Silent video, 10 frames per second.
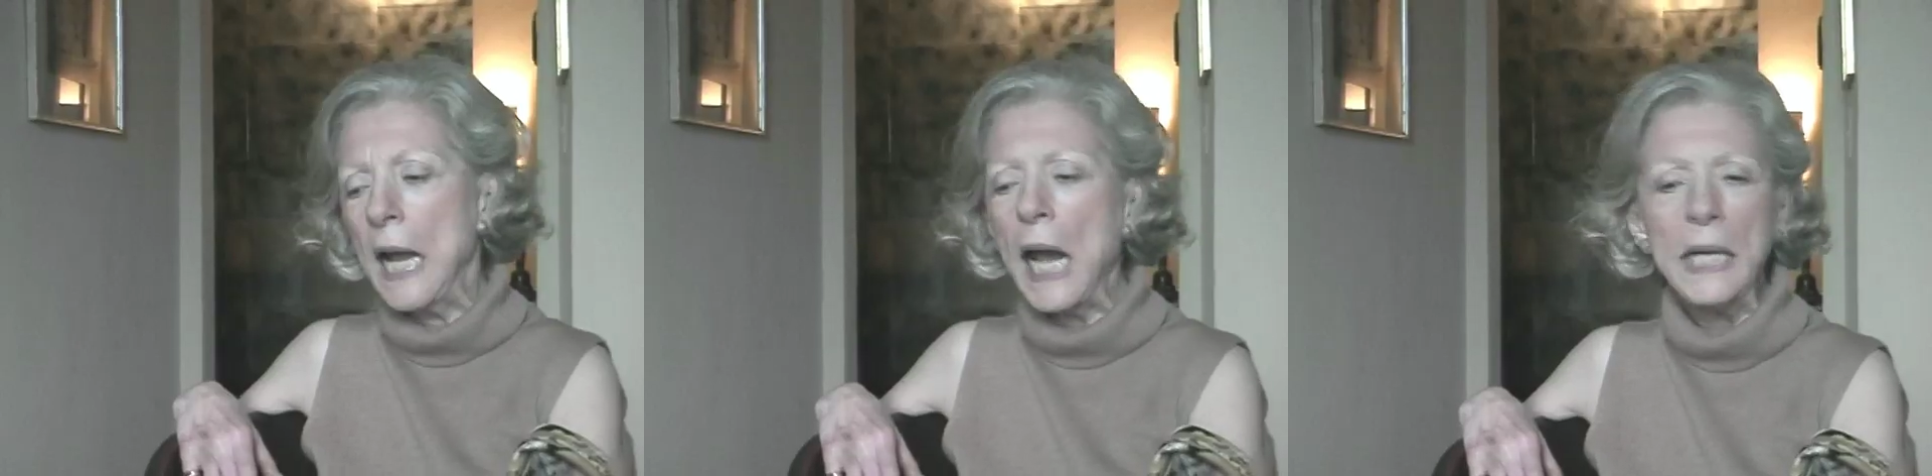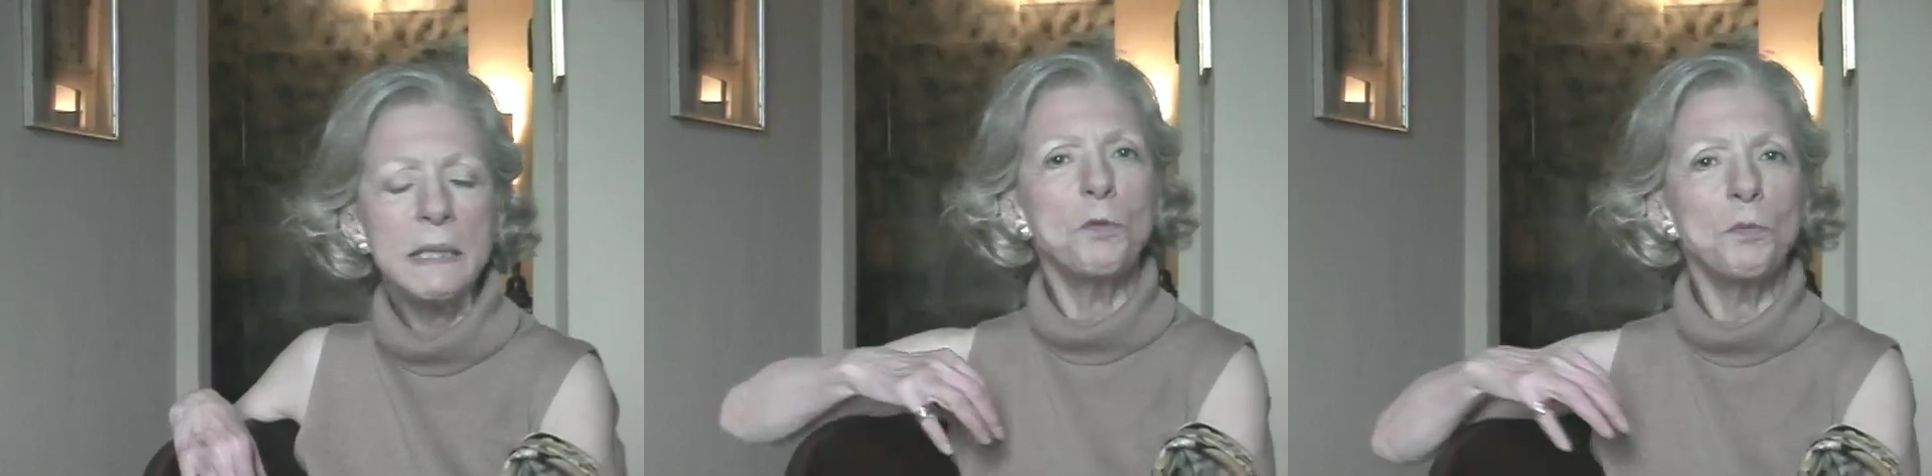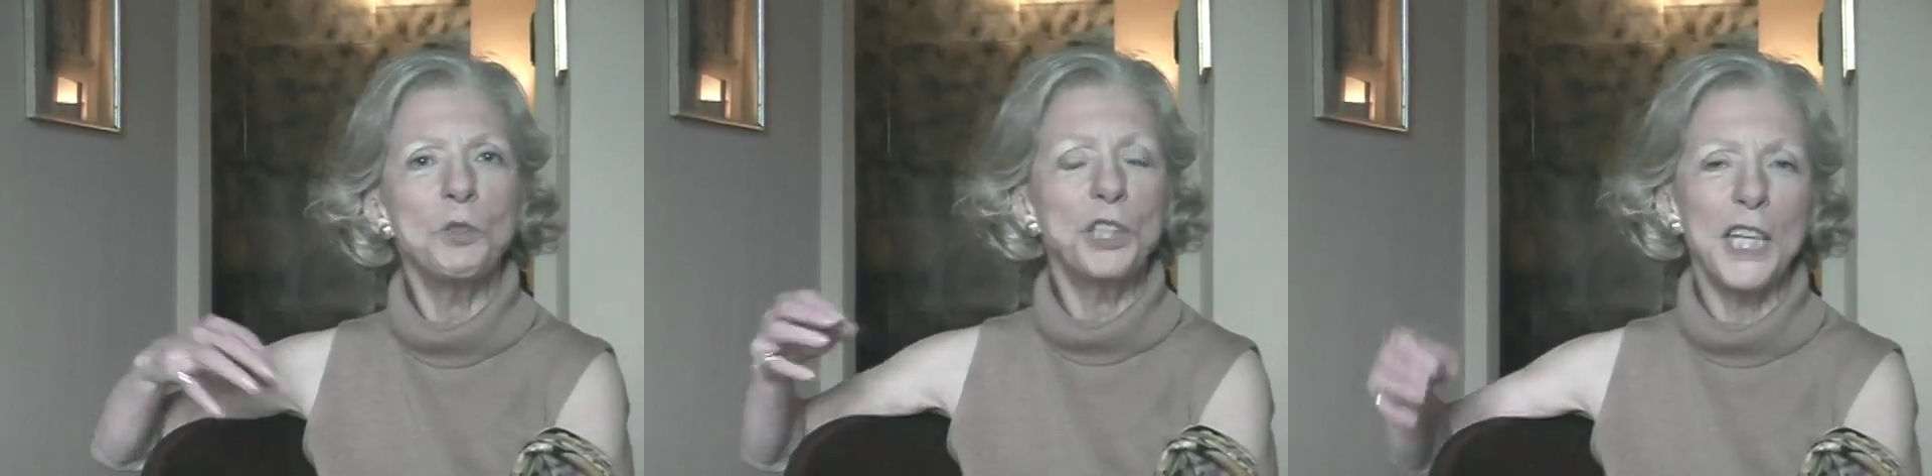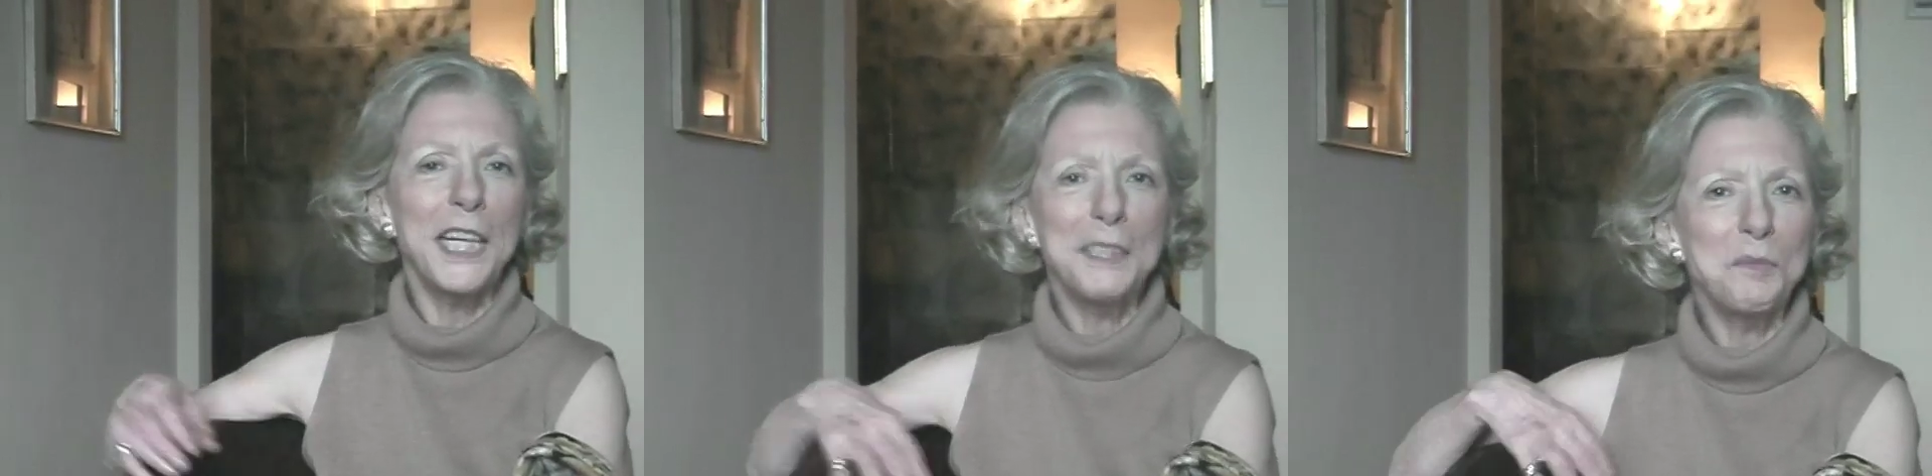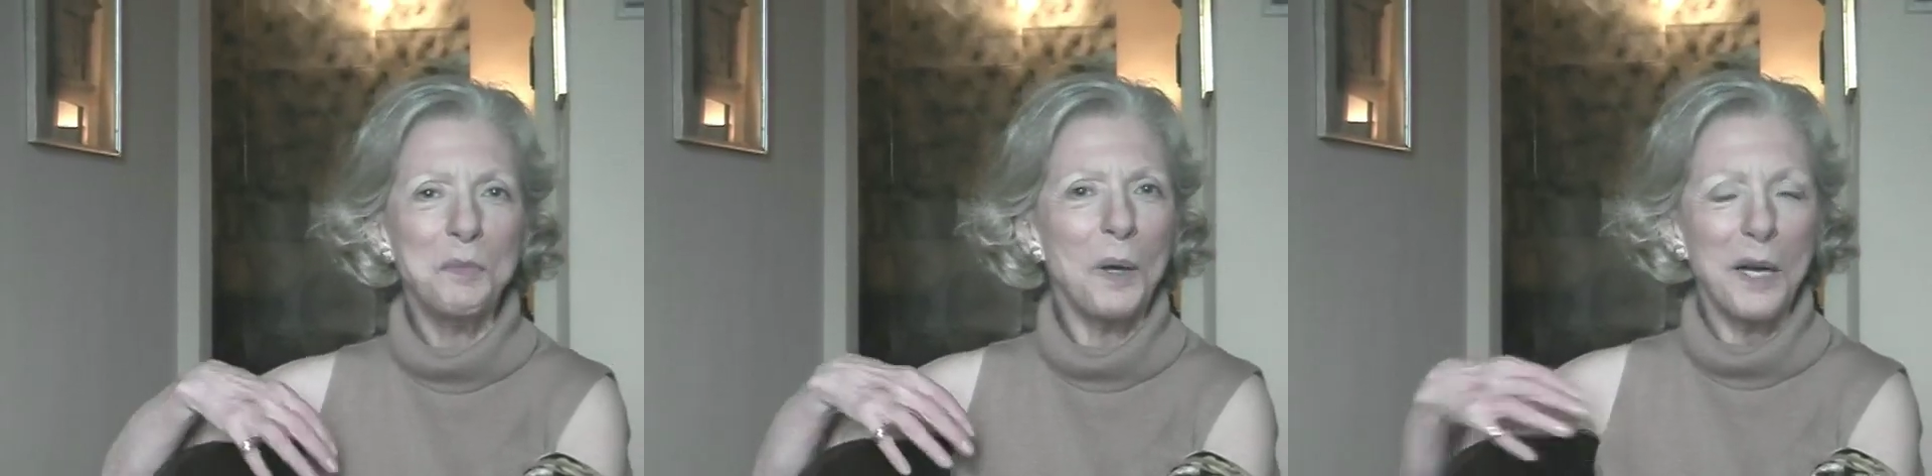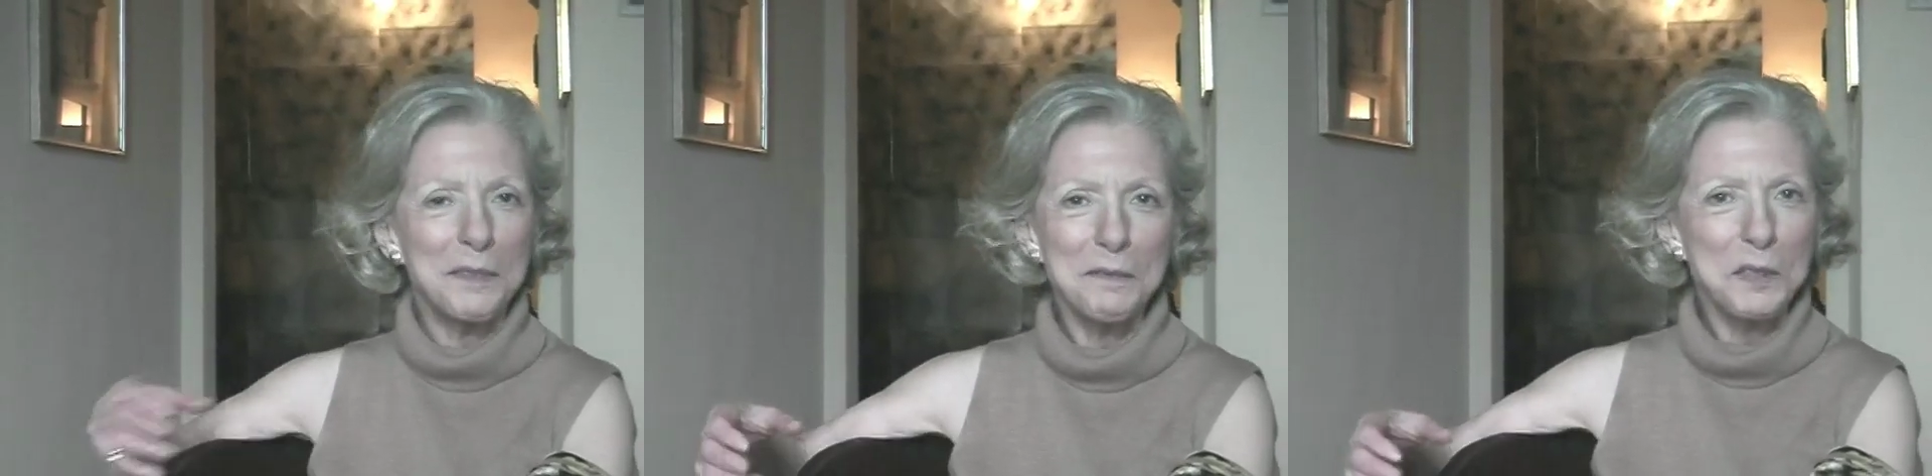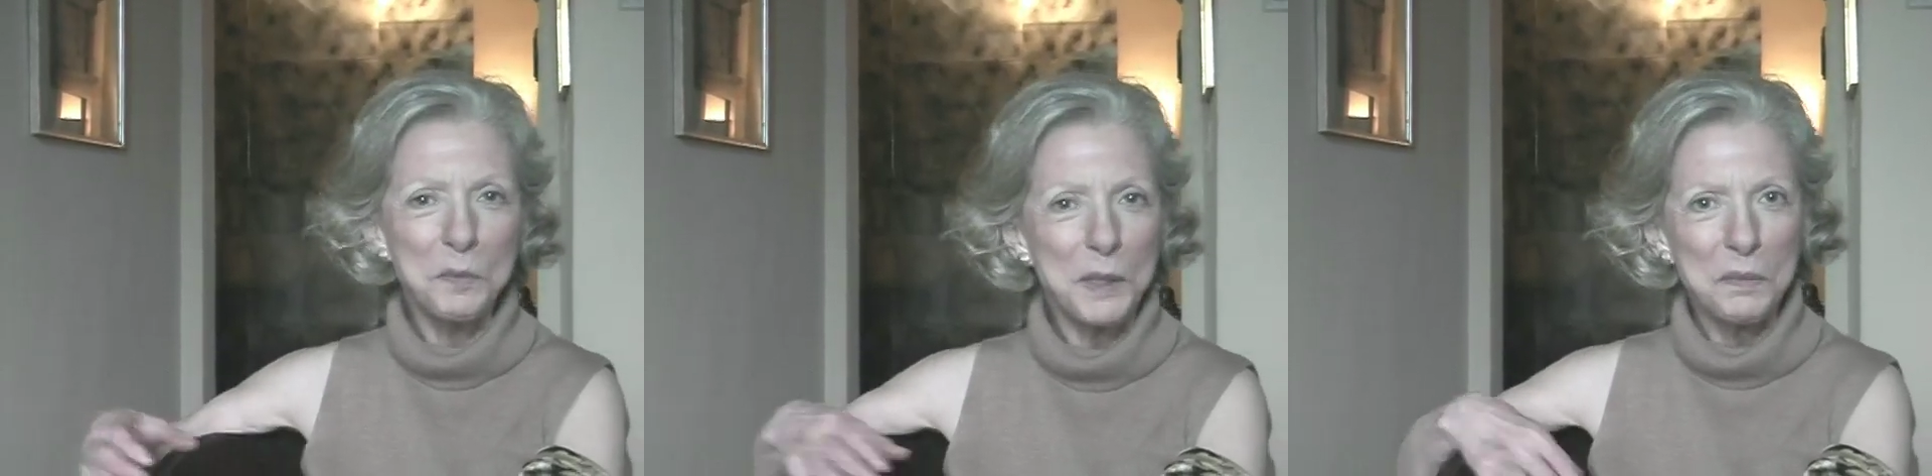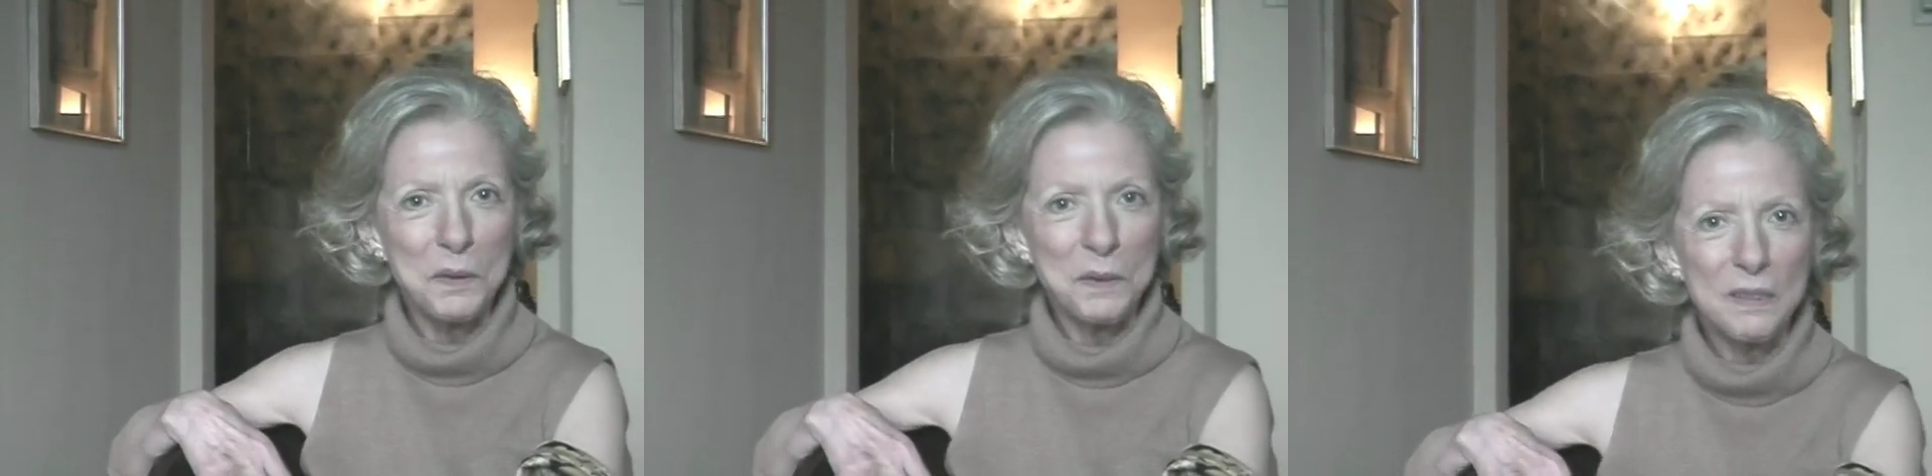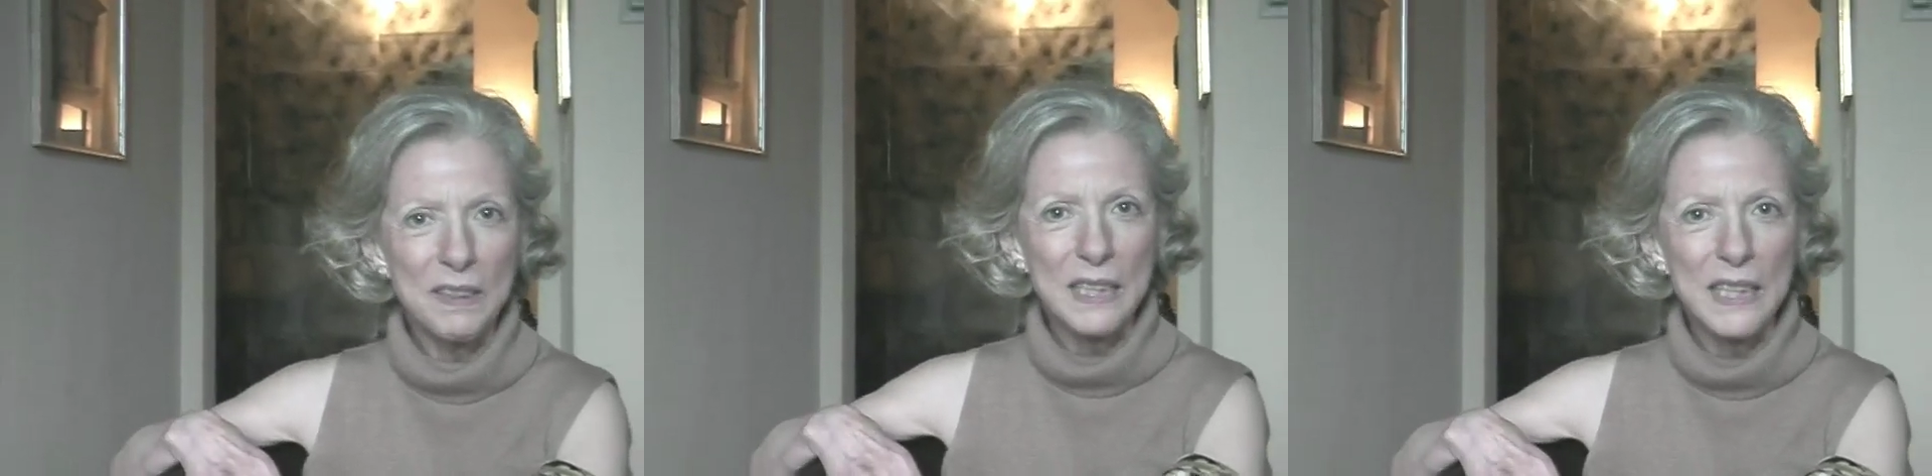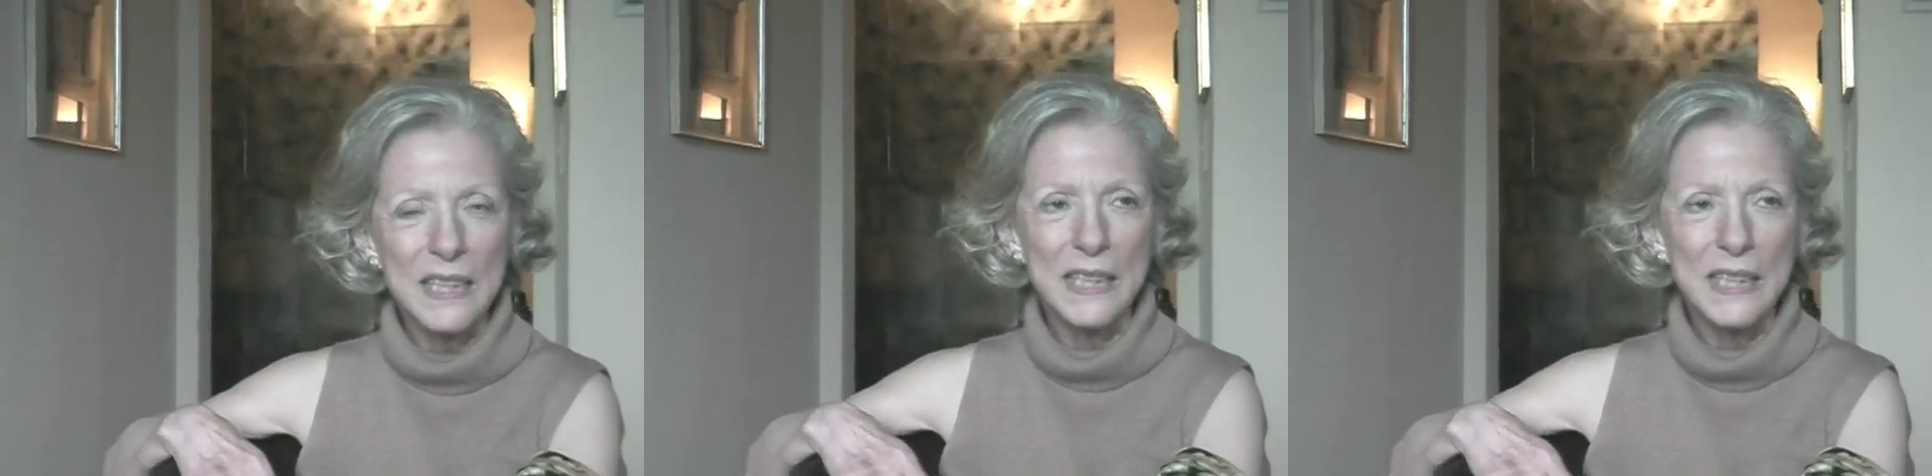I shared pot with people mm -hmm.